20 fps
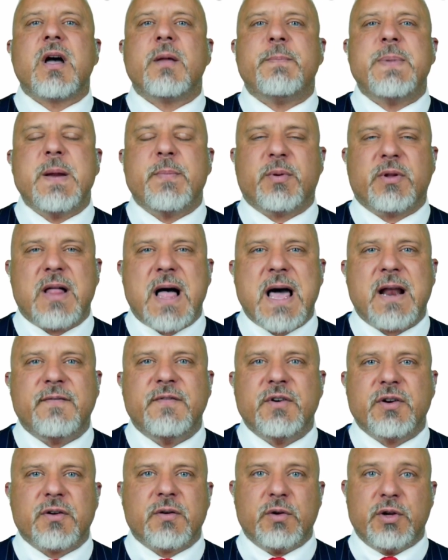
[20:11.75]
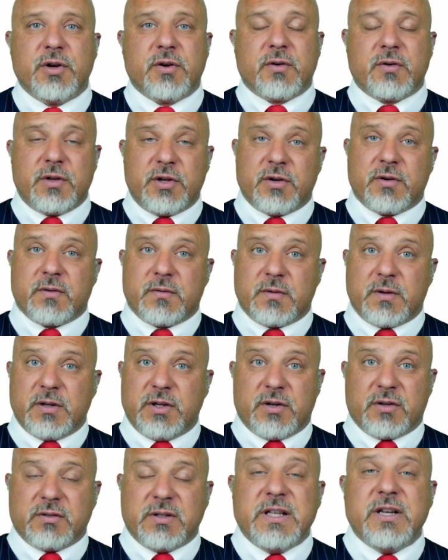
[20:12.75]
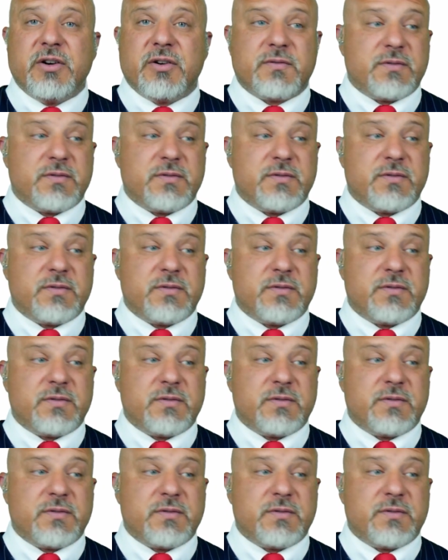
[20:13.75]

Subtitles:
people out of your leader,